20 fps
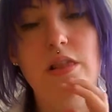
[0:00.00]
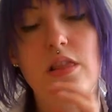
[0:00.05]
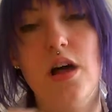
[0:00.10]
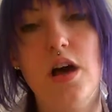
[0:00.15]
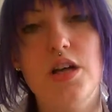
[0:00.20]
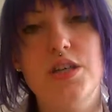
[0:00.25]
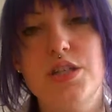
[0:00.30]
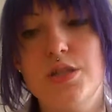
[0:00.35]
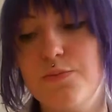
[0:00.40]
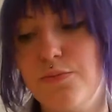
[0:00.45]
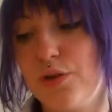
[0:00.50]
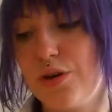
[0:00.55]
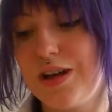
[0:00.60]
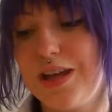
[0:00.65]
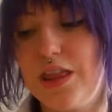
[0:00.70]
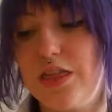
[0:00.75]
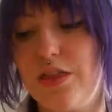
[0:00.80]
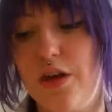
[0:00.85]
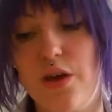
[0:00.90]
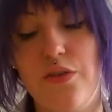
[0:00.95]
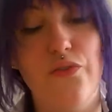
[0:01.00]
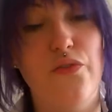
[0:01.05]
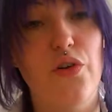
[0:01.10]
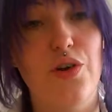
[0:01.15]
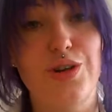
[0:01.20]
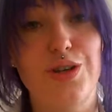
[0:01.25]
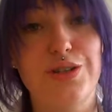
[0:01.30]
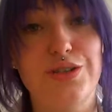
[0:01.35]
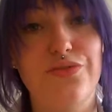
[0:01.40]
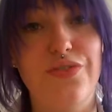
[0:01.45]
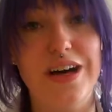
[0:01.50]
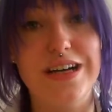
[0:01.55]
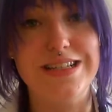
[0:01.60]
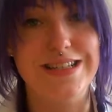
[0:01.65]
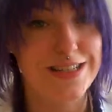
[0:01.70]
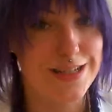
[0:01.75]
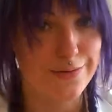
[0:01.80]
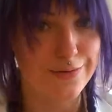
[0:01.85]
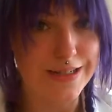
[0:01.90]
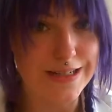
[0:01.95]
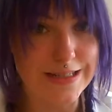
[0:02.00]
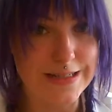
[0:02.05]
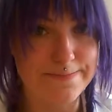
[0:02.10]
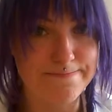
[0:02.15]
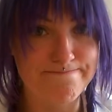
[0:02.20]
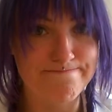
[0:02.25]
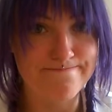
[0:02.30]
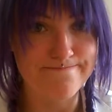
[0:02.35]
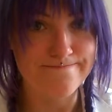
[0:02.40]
last book in the Infernal device series.